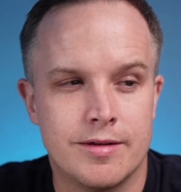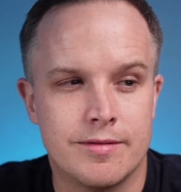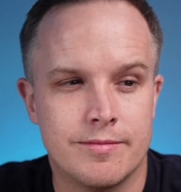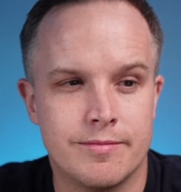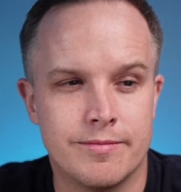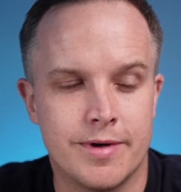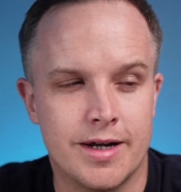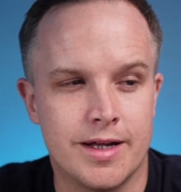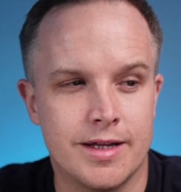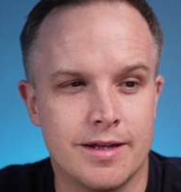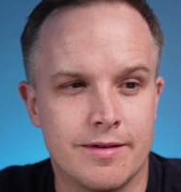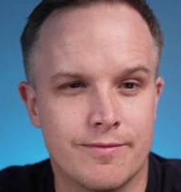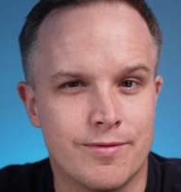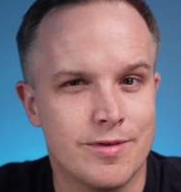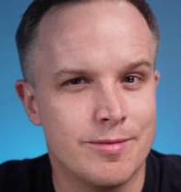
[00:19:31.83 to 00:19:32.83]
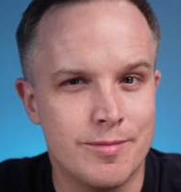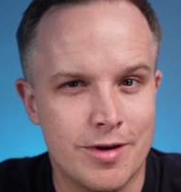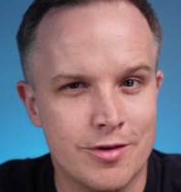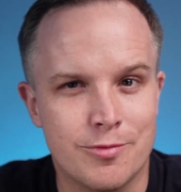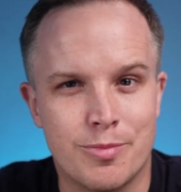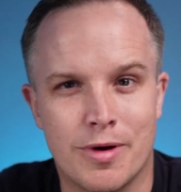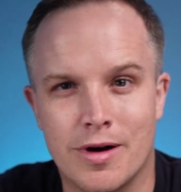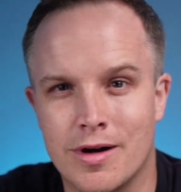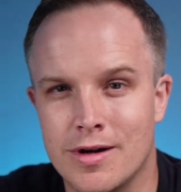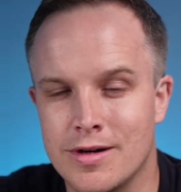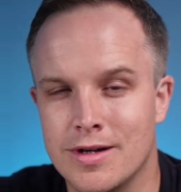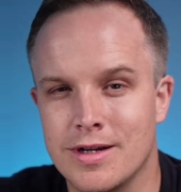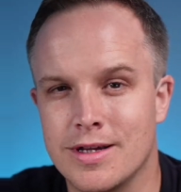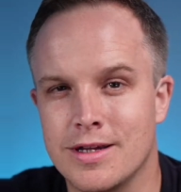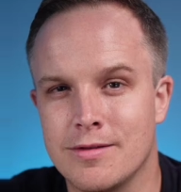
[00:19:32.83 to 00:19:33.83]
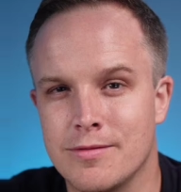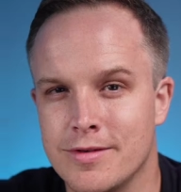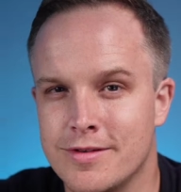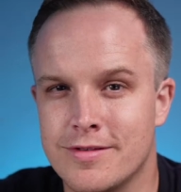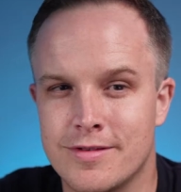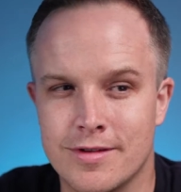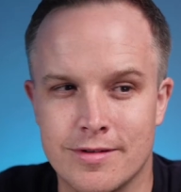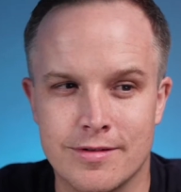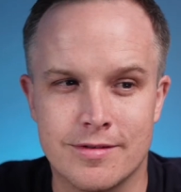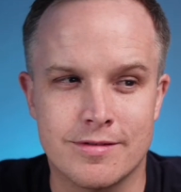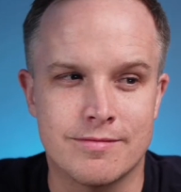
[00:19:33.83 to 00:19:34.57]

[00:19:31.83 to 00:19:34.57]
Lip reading: But for the most part, it was still